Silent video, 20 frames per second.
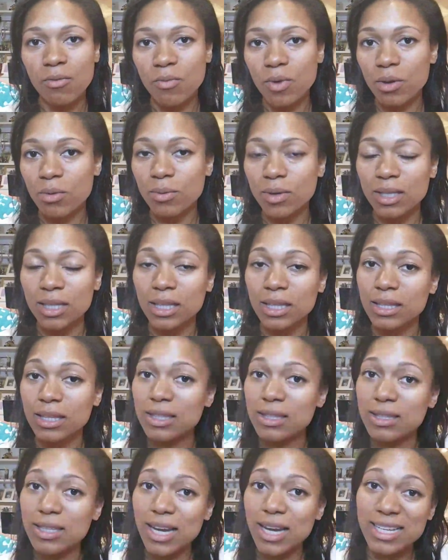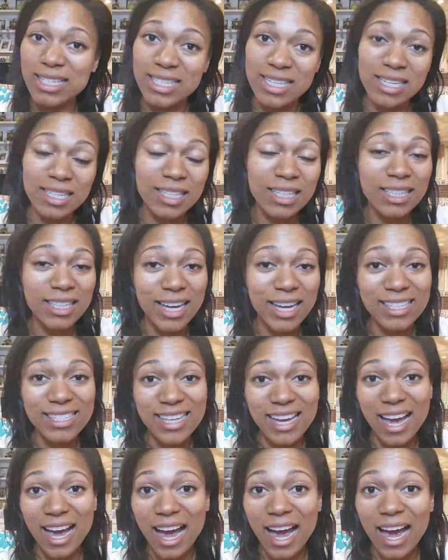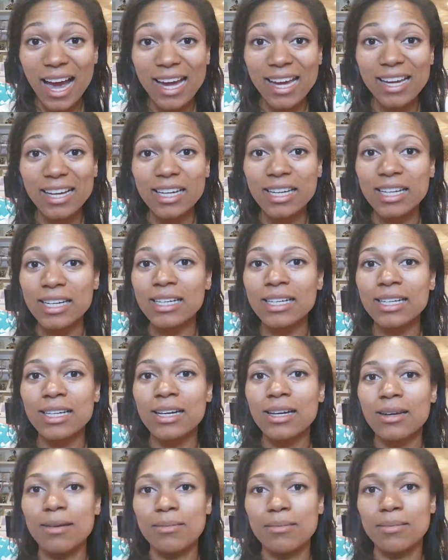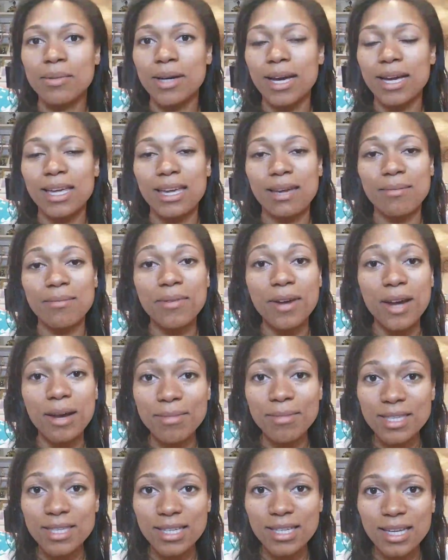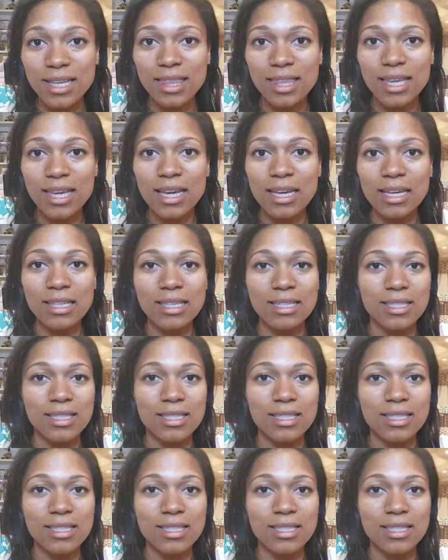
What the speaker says: We would ideally like to hire, but I can't promise anything.